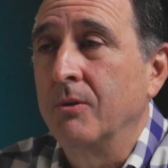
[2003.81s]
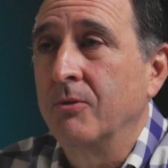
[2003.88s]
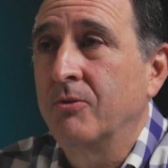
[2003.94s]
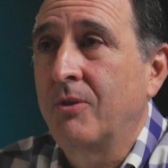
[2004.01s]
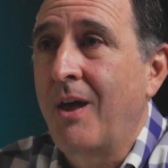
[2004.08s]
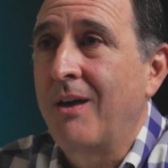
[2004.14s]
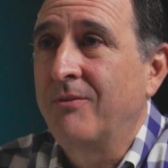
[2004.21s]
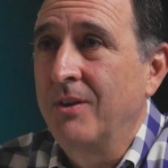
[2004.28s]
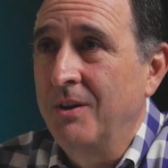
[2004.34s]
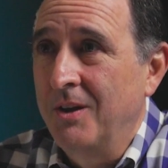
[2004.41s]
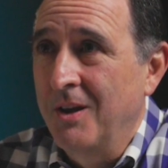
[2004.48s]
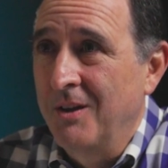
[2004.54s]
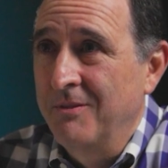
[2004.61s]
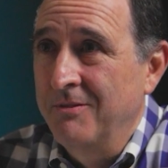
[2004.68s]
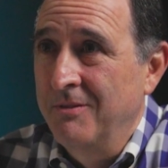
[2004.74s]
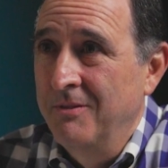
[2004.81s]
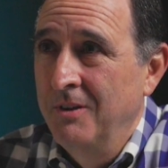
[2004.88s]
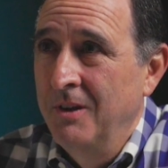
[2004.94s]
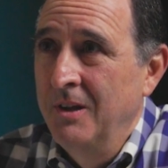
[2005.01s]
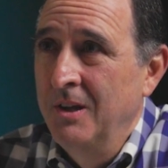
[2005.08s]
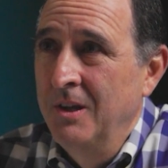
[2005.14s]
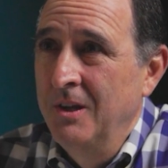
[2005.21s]
savvy enough
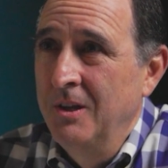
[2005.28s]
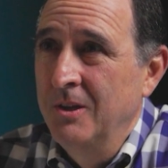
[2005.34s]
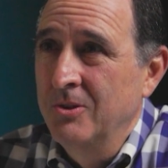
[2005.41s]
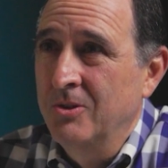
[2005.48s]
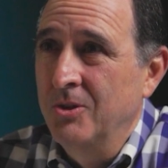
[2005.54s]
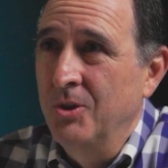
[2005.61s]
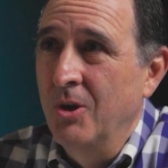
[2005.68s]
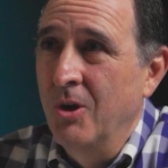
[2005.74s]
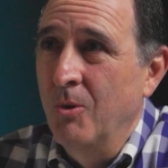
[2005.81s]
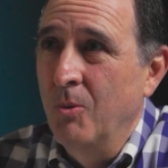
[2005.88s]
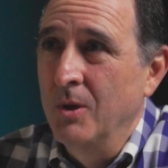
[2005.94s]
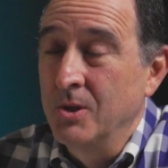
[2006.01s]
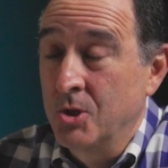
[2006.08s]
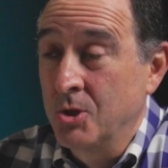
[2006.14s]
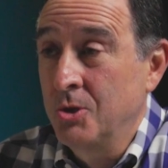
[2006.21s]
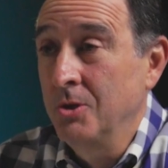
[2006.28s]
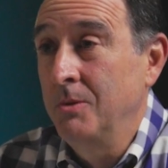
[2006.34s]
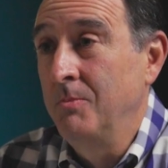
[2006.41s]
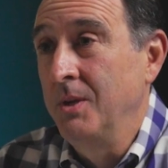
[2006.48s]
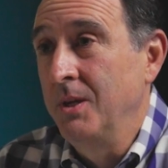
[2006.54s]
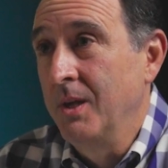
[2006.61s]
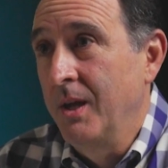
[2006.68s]
to know what should
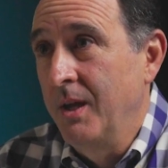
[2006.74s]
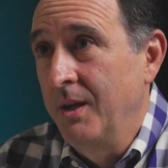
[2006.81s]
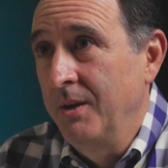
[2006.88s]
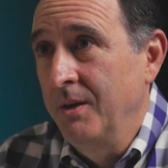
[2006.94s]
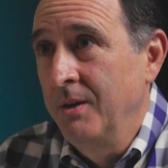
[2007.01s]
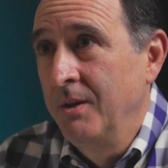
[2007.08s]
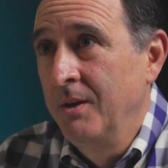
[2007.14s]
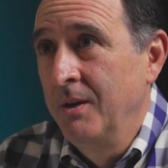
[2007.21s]
be done